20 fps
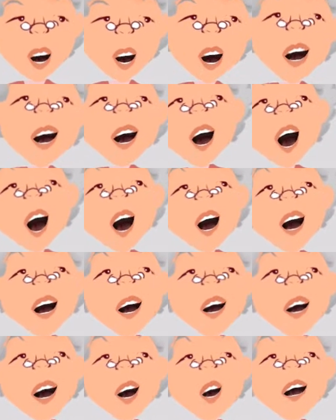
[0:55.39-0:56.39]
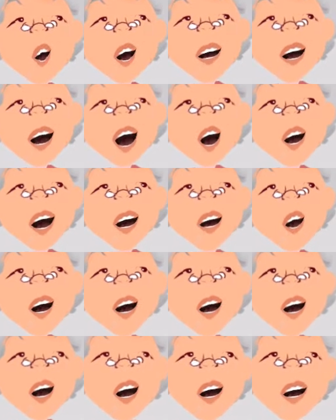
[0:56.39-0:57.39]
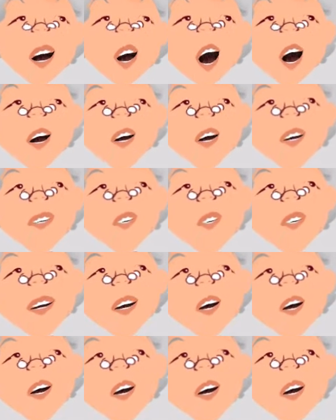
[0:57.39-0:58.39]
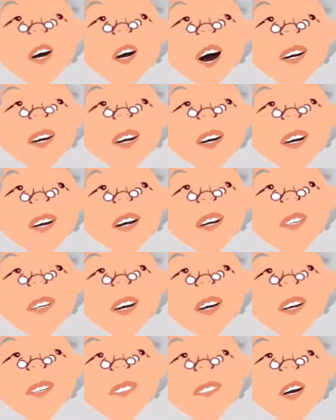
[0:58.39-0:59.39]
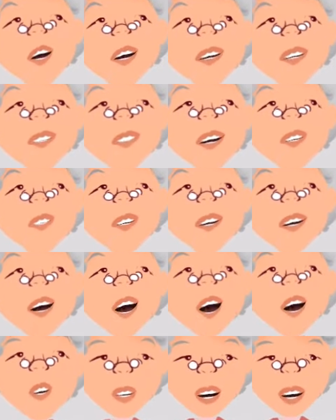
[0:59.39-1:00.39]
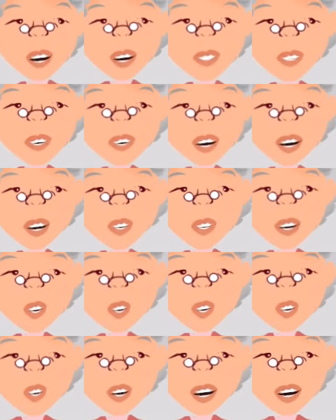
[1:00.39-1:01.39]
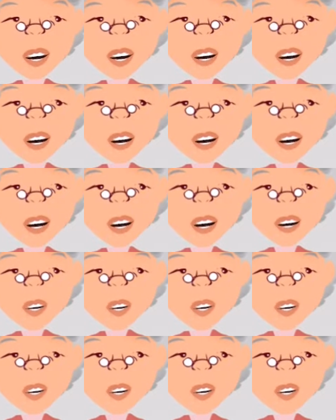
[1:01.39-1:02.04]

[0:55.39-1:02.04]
and also for debiting my account $30 by way of penalty for the inconvenience